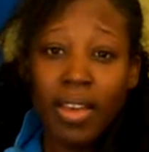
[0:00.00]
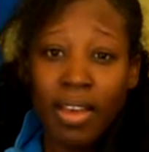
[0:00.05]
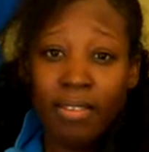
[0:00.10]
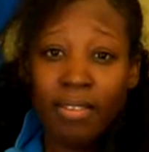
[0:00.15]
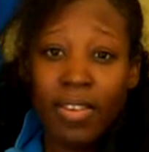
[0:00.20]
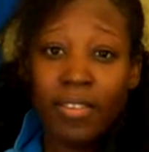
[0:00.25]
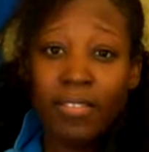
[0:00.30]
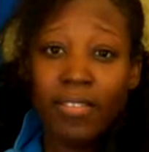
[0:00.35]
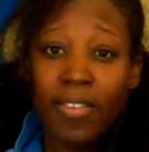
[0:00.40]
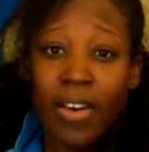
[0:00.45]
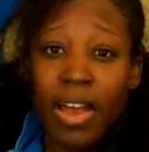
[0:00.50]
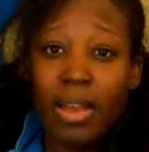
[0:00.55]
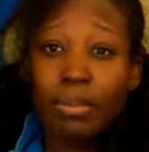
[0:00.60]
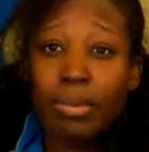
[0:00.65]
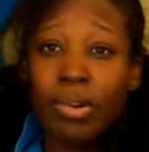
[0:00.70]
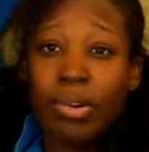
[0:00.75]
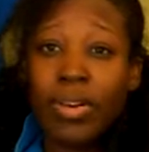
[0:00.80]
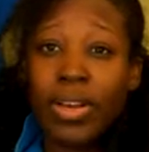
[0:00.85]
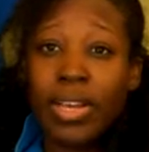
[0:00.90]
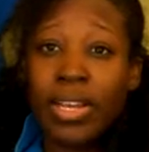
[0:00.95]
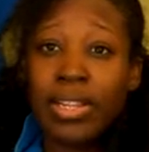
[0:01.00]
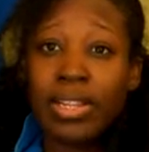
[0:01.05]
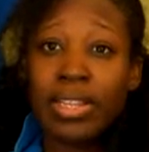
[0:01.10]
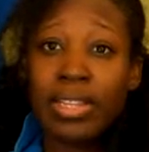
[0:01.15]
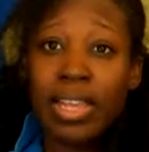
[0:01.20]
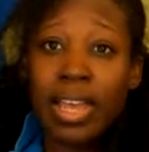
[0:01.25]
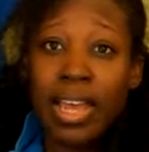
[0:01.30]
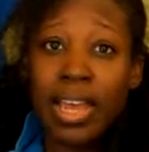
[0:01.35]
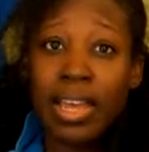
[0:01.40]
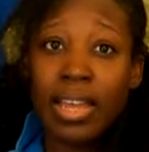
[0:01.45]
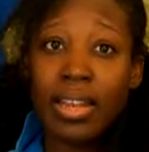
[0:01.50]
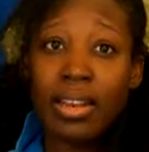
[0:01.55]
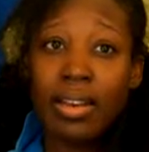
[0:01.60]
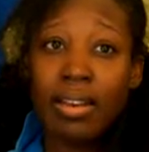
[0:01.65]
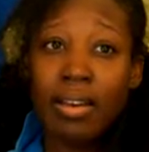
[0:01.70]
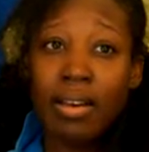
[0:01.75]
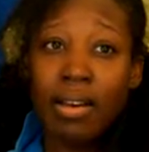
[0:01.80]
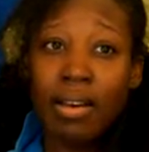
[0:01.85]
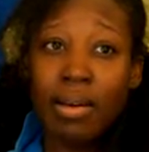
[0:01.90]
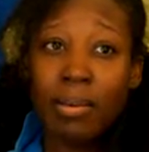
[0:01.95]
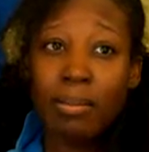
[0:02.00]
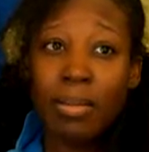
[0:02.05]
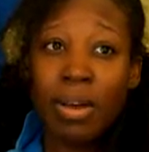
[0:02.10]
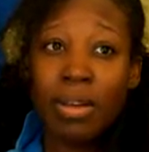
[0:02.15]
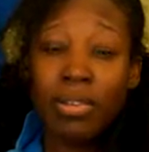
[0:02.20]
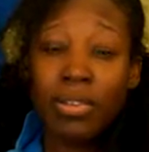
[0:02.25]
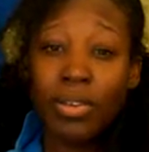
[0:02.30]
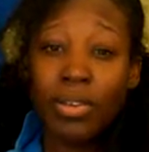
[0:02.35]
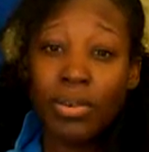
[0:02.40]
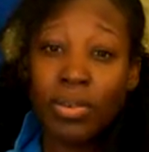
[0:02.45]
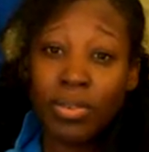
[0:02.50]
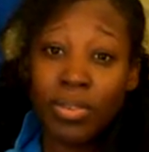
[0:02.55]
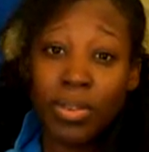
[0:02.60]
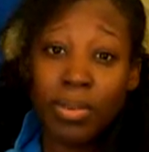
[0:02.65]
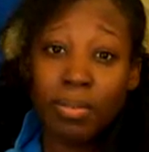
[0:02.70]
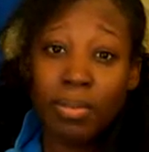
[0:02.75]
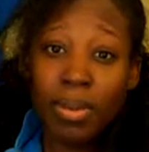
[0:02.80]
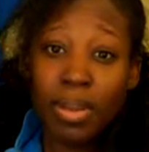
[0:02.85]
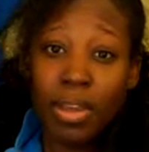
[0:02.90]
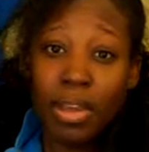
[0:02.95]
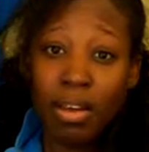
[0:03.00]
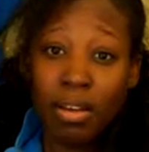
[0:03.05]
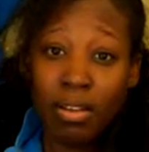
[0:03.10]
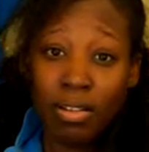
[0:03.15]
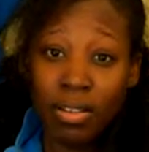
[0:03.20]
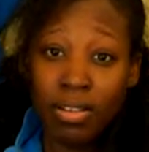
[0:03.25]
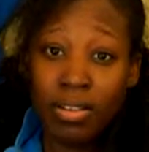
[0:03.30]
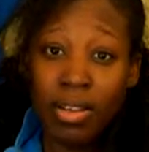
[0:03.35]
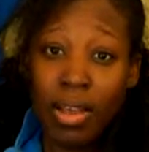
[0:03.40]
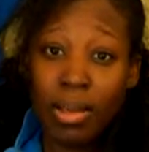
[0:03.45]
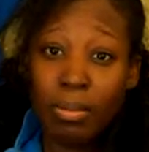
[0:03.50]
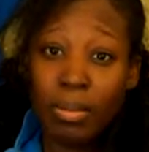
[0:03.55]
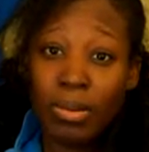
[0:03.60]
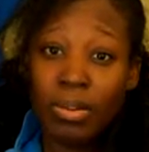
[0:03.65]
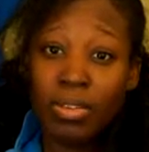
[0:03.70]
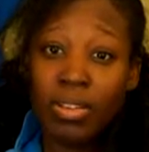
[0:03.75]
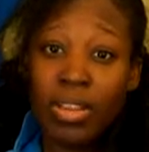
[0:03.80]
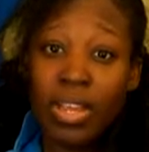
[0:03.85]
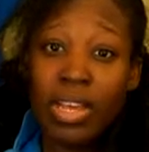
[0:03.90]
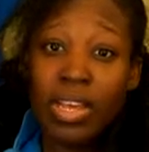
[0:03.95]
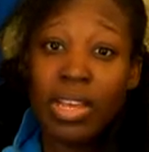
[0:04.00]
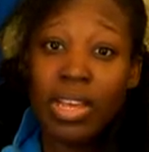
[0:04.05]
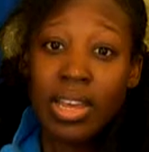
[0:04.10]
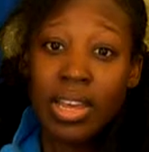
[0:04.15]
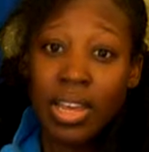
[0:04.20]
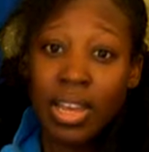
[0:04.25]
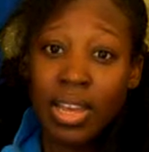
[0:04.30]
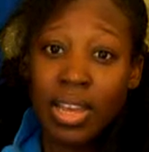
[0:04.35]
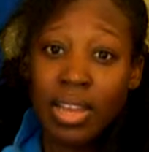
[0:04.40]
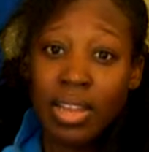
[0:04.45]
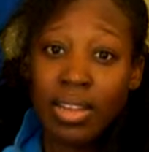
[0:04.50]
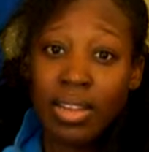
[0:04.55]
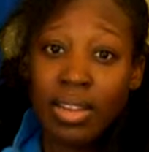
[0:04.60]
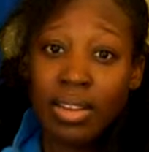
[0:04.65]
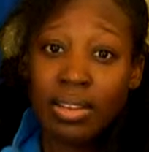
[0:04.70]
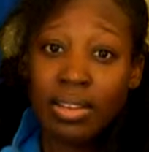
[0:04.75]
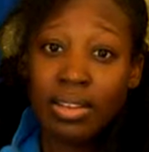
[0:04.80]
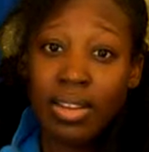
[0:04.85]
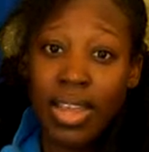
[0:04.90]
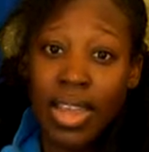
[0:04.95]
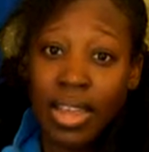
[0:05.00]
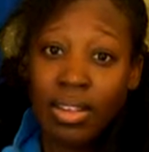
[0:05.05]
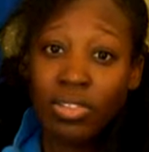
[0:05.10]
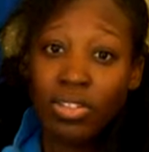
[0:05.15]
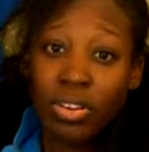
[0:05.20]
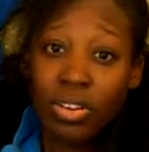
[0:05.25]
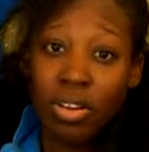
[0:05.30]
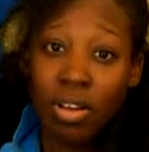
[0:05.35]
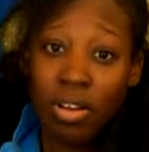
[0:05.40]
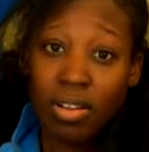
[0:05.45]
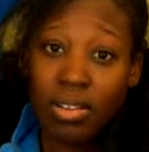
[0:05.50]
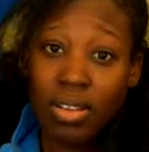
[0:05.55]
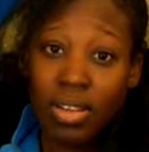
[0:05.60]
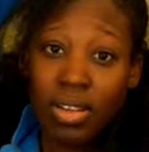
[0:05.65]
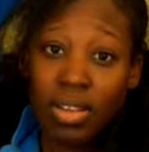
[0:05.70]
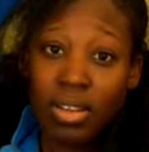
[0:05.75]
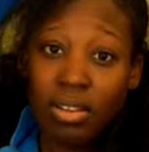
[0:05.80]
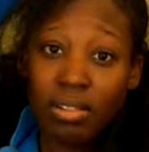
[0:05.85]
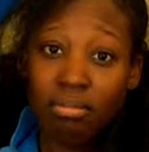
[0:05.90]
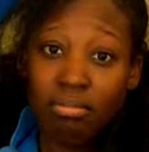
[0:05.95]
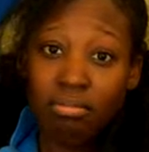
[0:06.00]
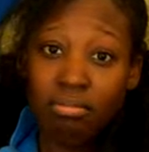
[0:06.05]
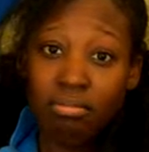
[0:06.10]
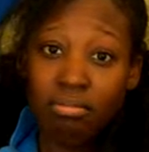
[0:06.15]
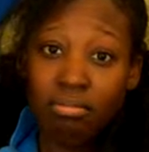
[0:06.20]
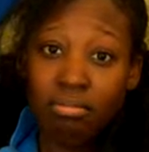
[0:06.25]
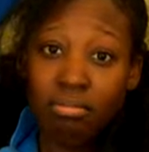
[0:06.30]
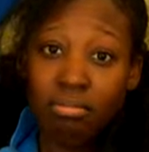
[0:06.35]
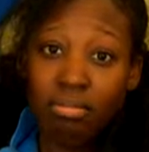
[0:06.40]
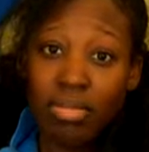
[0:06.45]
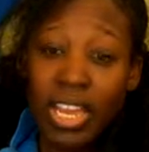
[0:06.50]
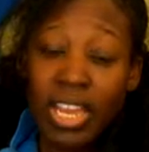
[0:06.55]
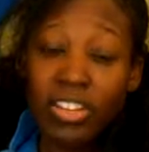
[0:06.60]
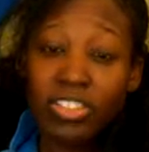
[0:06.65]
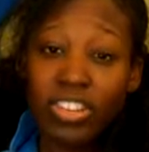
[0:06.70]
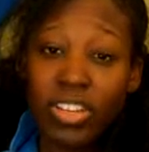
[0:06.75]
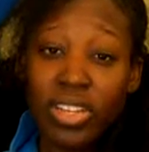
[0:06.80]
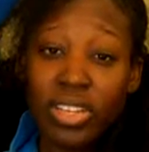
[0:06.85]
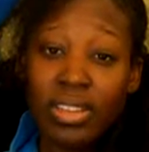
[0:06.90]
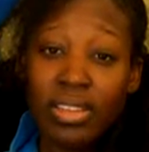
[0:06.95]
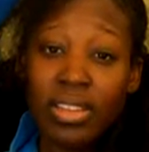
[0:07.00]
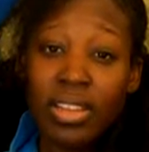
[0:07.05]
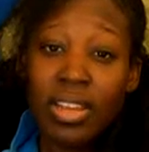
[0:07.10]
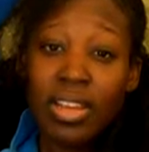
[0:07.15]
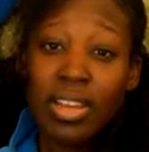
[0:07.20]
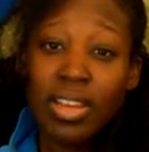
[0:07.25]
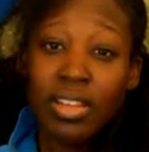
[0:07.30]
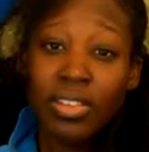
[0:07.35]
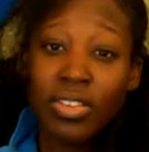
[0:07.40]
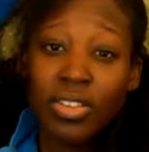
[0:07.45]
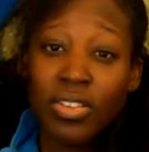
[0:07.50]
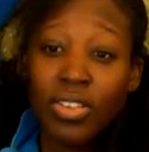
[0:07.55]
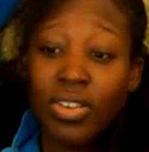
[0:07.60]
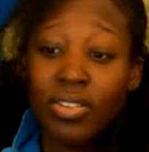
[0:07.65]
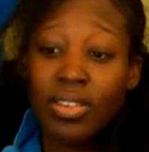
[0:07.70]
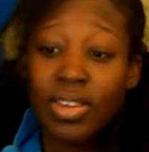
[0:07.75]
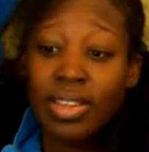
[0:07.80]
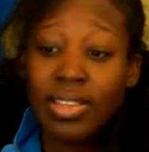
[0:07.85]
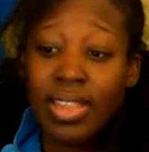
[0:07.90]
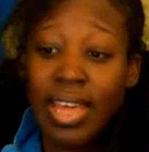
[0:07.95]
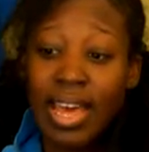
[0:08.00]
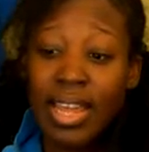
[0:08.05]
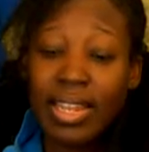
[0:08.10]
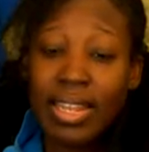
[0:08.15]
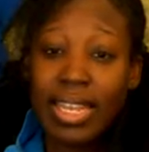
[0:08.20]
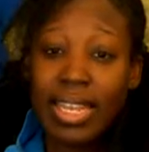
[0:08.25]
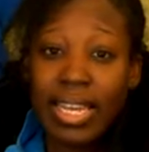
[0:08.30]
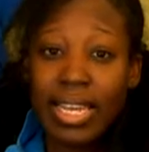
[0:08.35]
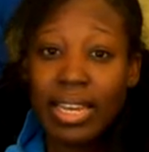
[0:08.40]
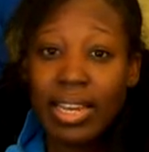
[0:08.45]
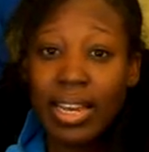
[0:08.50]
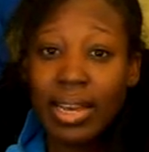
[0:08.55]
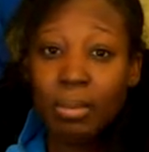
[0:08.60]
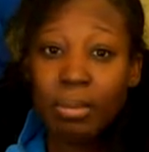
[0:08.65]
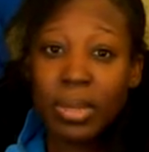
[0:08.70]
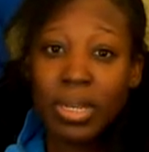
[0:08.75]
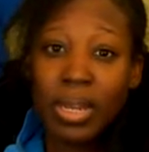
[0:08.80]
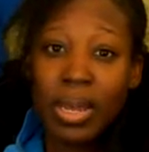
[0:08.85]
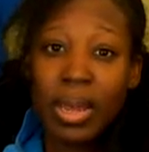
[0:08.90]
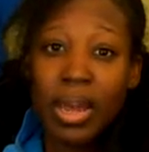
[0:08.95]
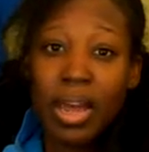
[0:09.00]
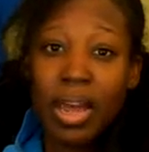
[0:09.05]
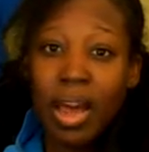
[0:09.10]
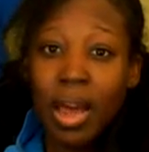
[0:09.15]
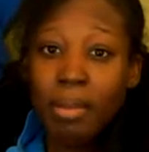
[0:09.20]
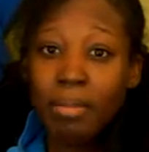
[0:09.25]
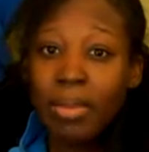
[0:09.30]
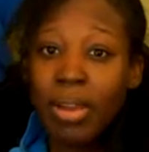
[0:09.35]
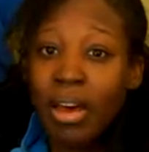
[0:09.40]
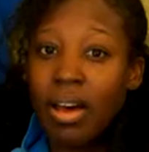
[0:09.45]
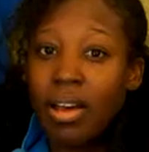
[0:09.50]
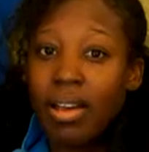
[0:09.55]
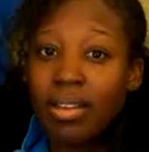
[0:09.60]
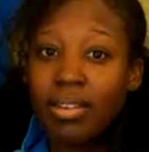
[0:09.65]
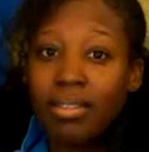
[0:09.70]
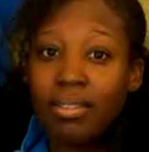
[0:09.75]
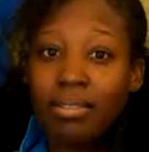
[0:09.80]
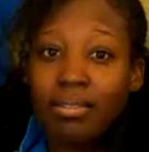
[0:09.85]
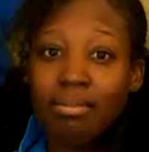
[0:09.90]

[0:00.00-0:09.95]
having fibroids, and also some Alzheimer's and cancer-causing agents. So there is that link. I mean, I'm not